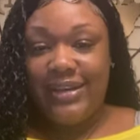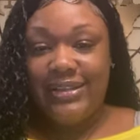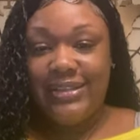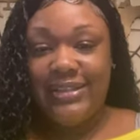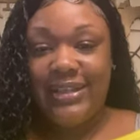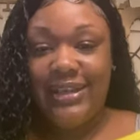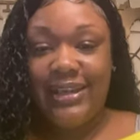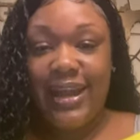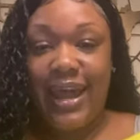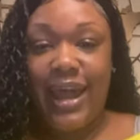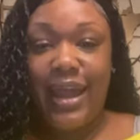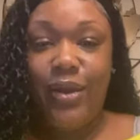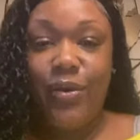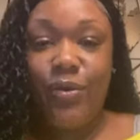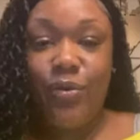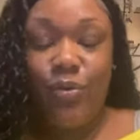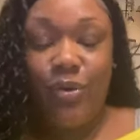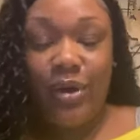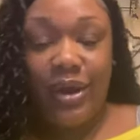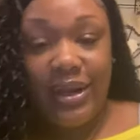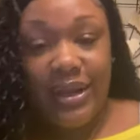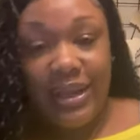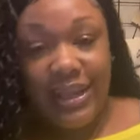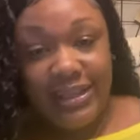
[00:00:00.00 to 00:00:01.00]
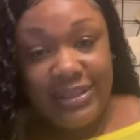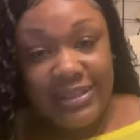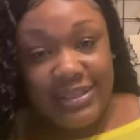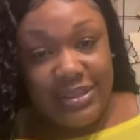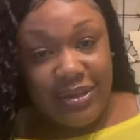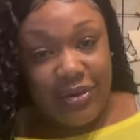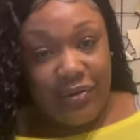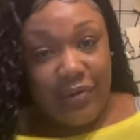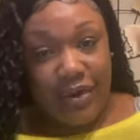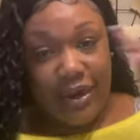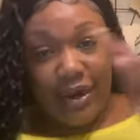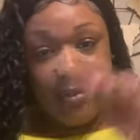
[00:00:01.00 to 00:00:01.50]
tonight on
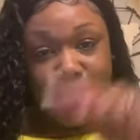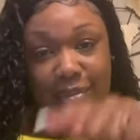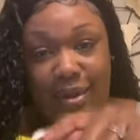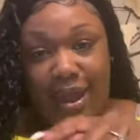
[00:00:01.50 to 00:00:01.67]
Instagram